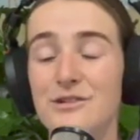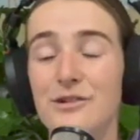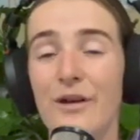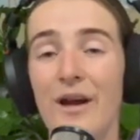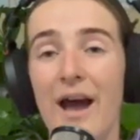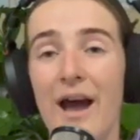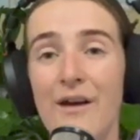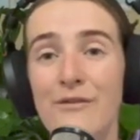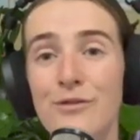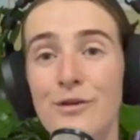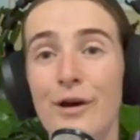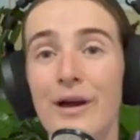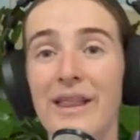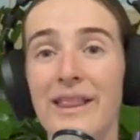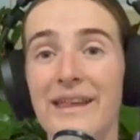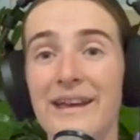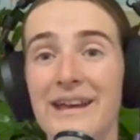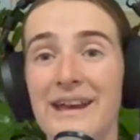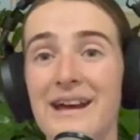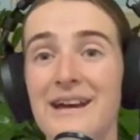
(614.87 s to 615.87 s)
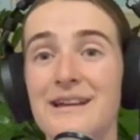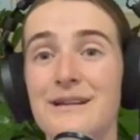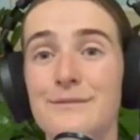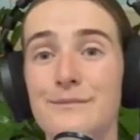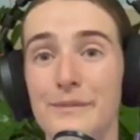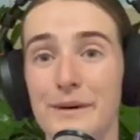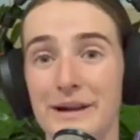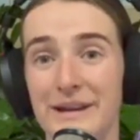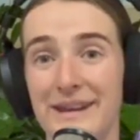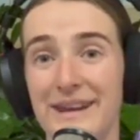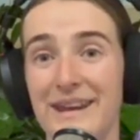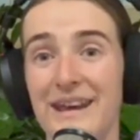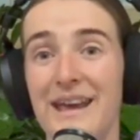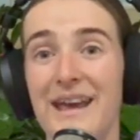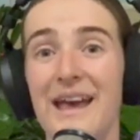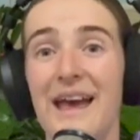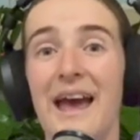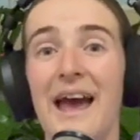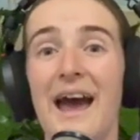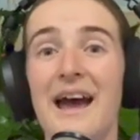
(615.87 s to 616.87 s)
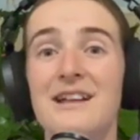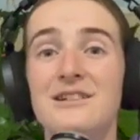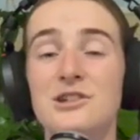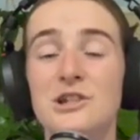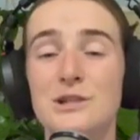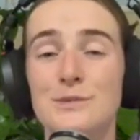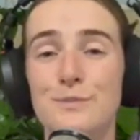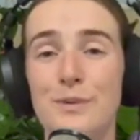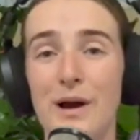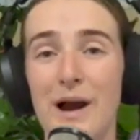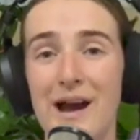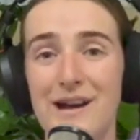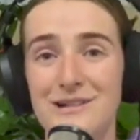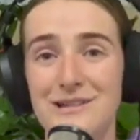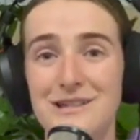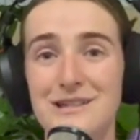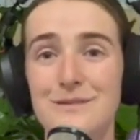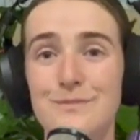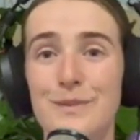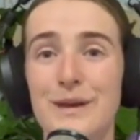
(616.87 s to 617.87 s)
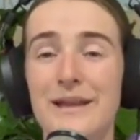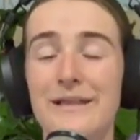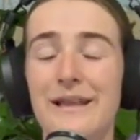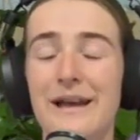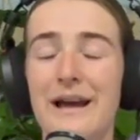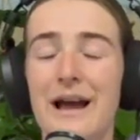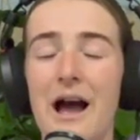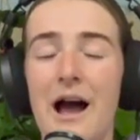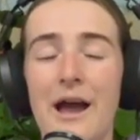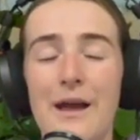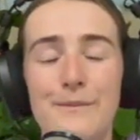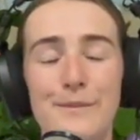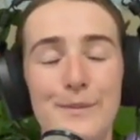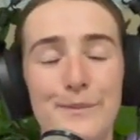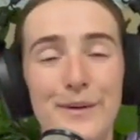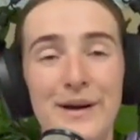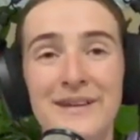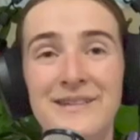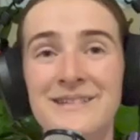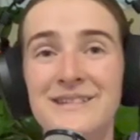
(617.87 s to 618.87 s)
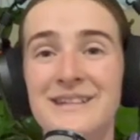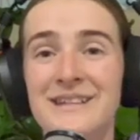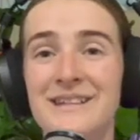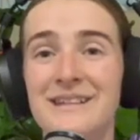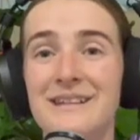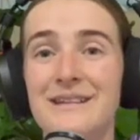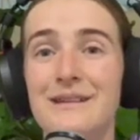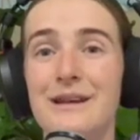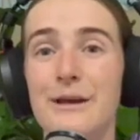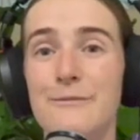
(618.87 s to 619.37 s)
So have your allocated money and just practice being like, I am abundant,